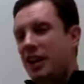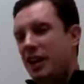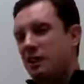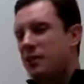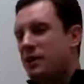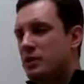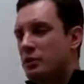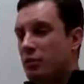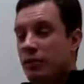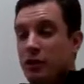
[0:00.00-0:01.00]
as we
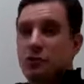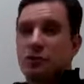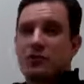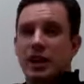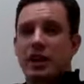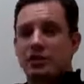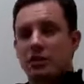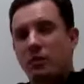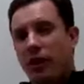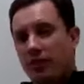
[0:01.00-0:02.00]
do virtualization,
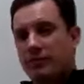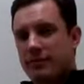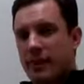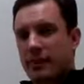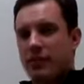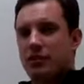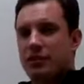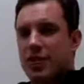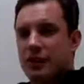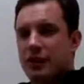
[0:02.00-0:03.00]
one of those foundational
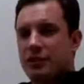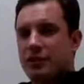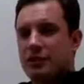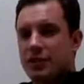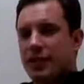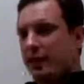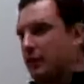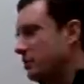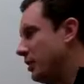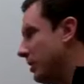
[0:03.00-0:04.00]
technologies for cloud
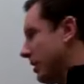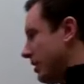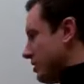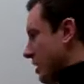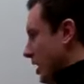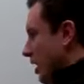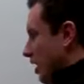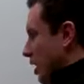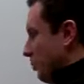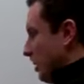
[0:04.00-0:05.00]
computing, is a
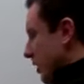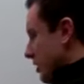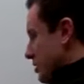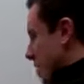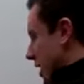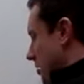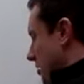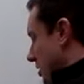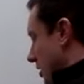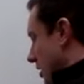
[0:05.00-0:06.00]
couple of things change.
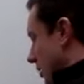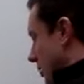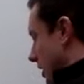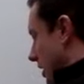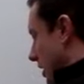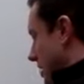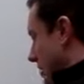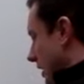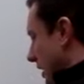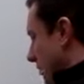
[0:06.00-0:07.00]
Well, I
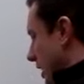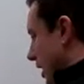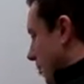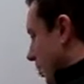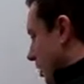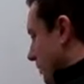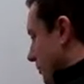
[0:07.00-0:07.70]
still have the network,